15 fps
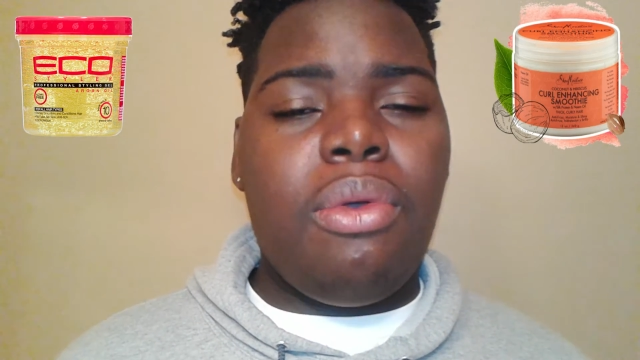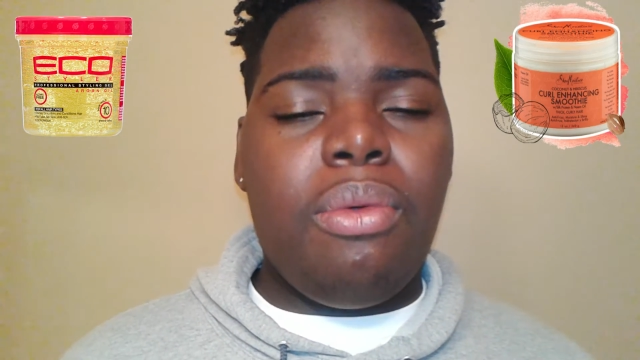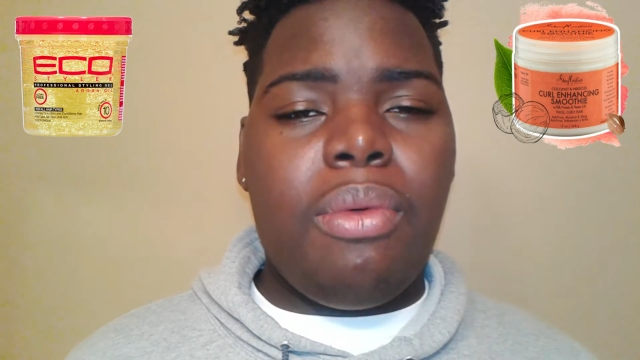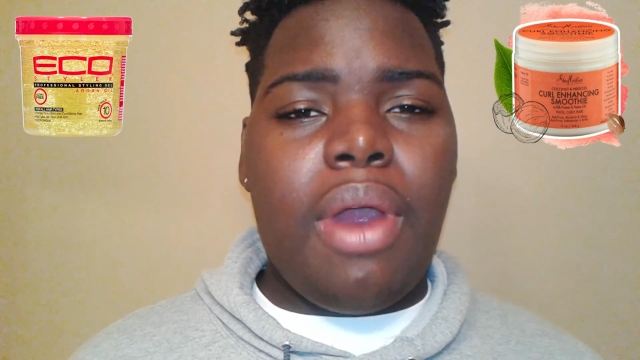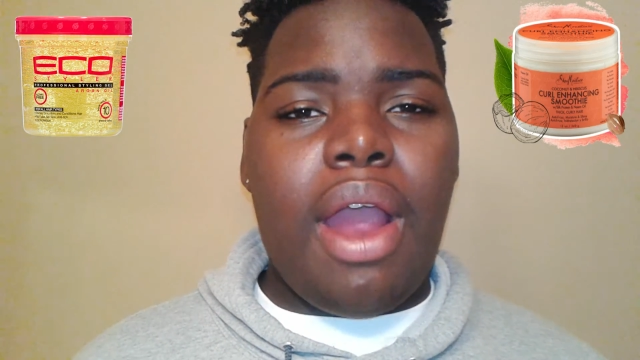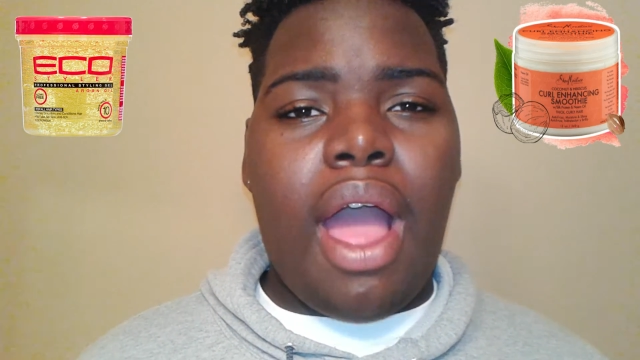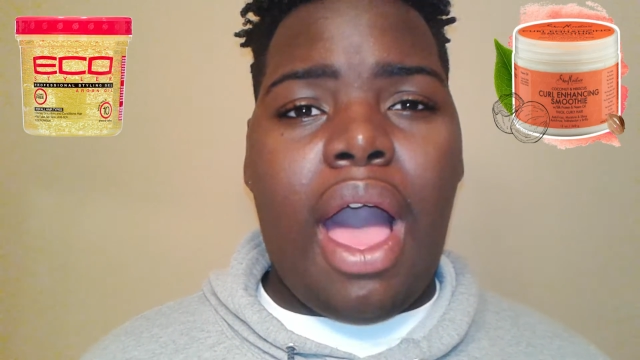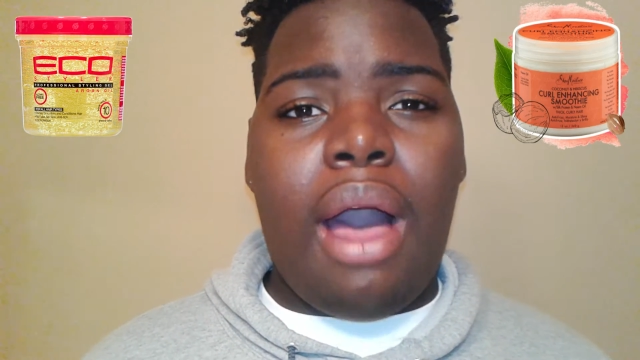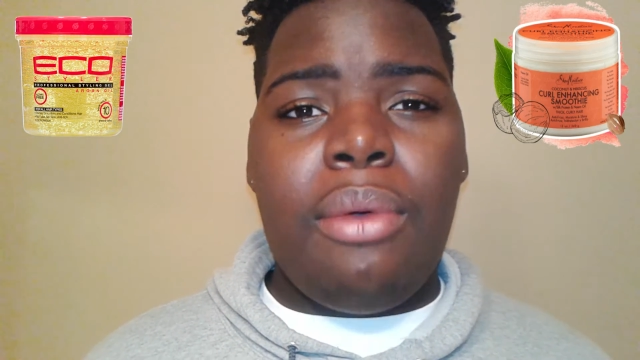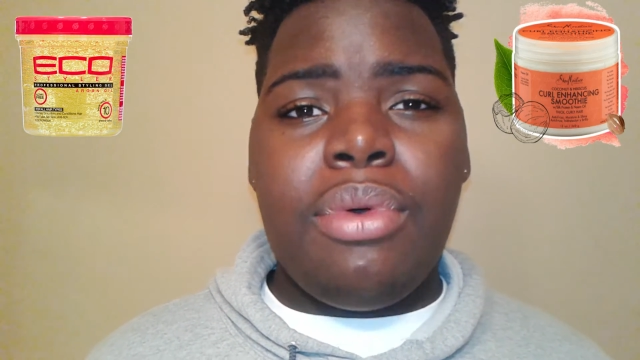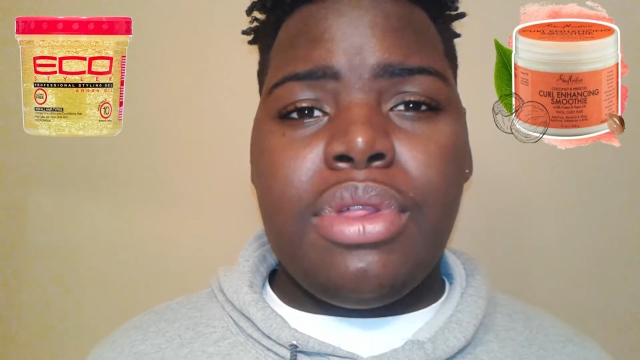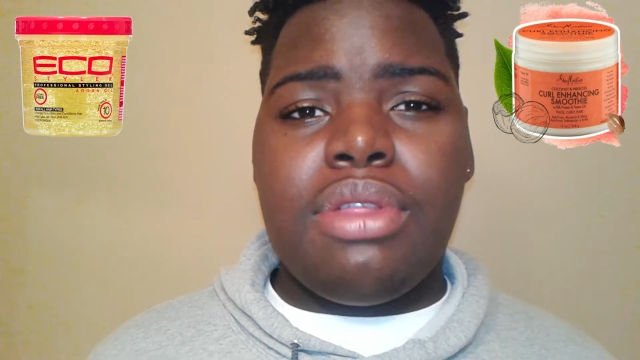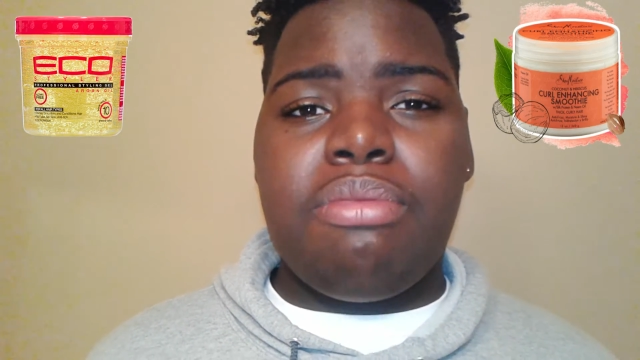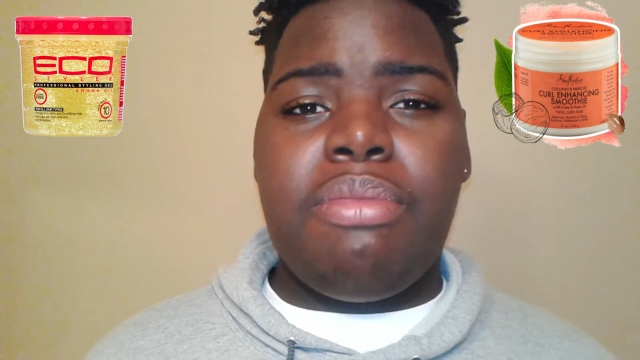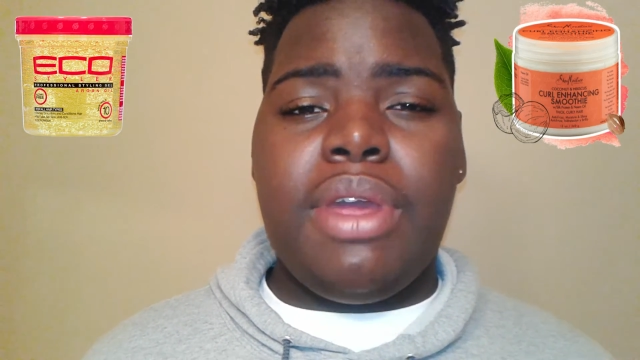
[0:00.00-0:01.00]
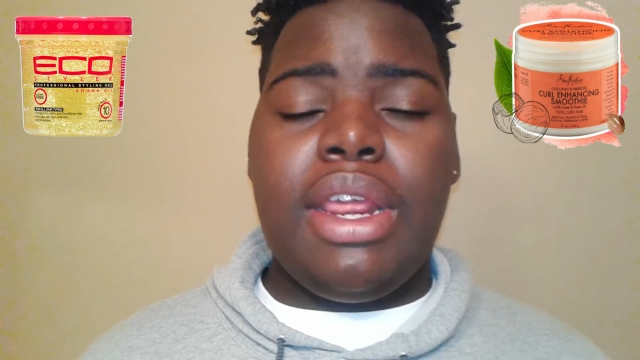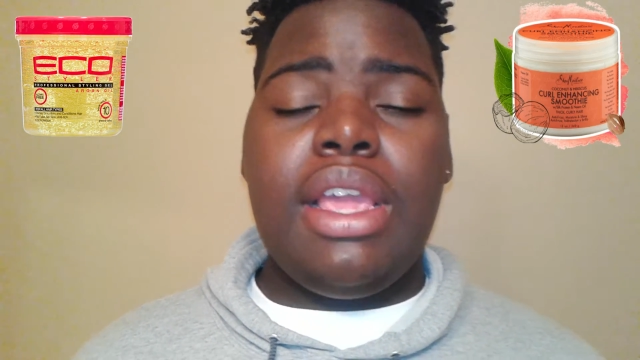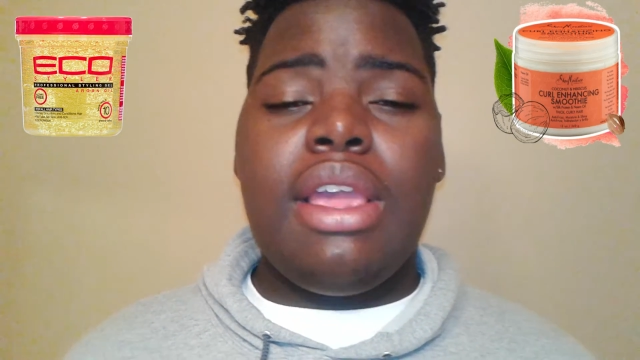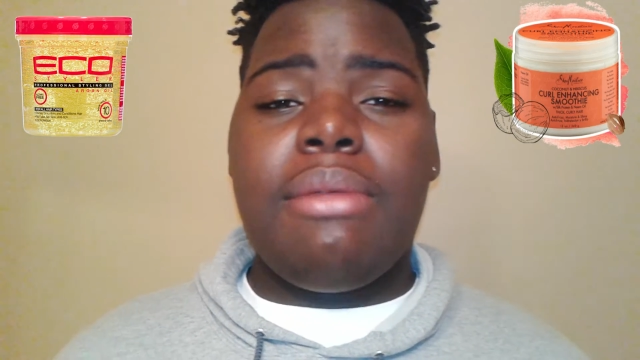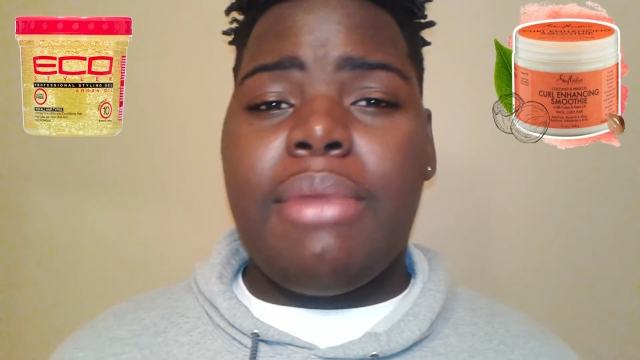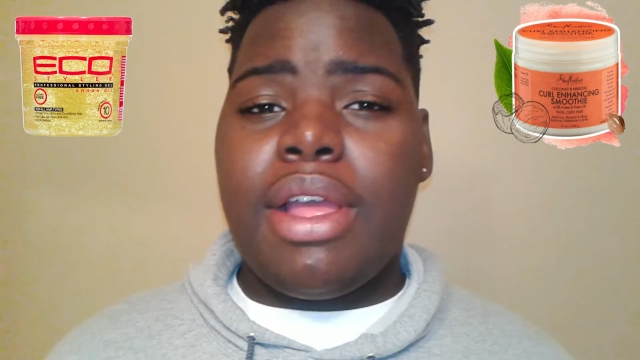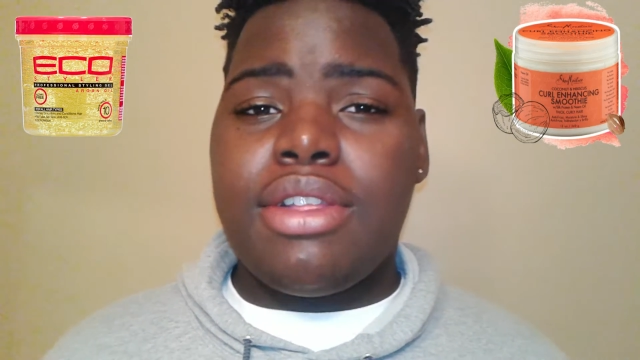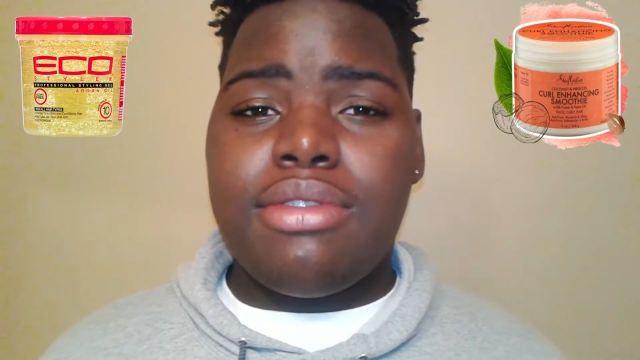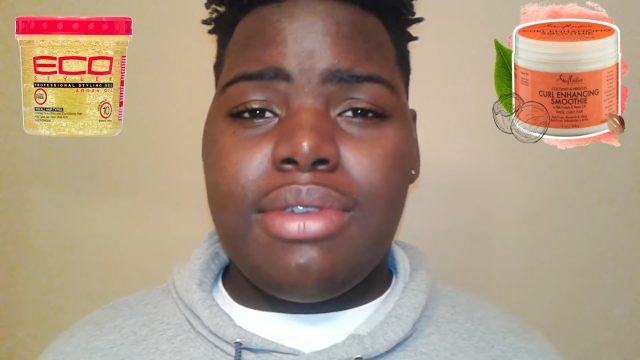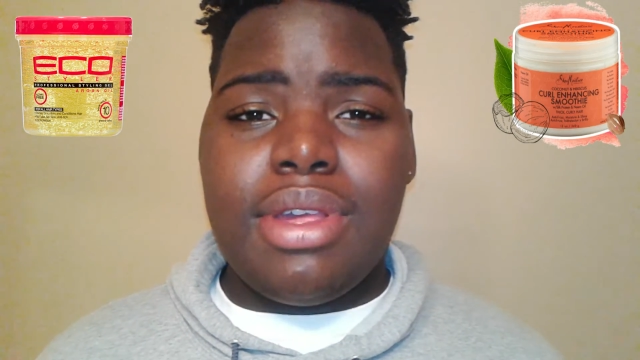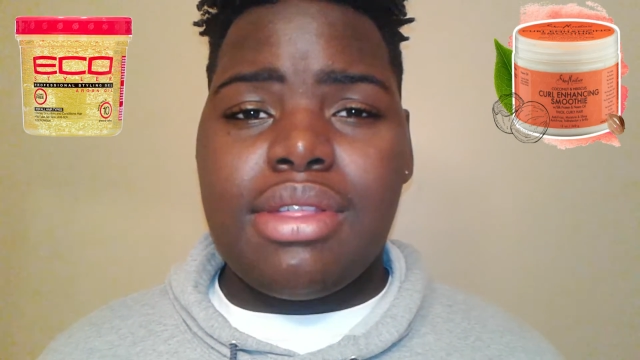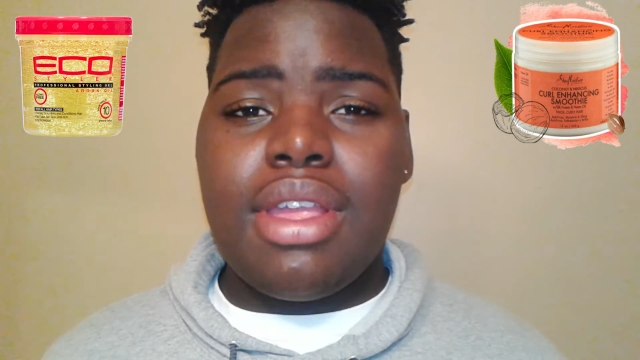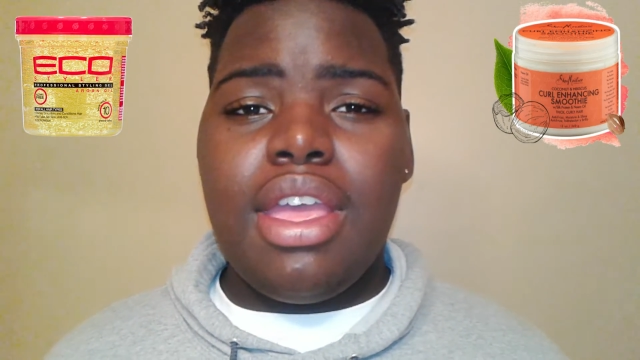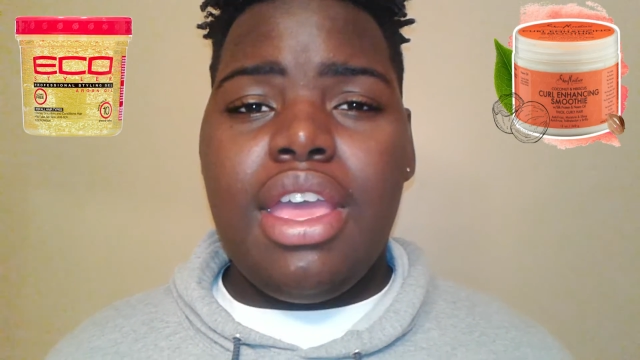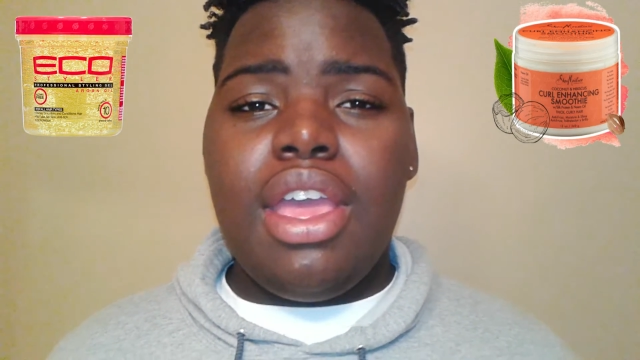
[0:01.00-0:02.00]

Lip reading: where I was putting in my choice,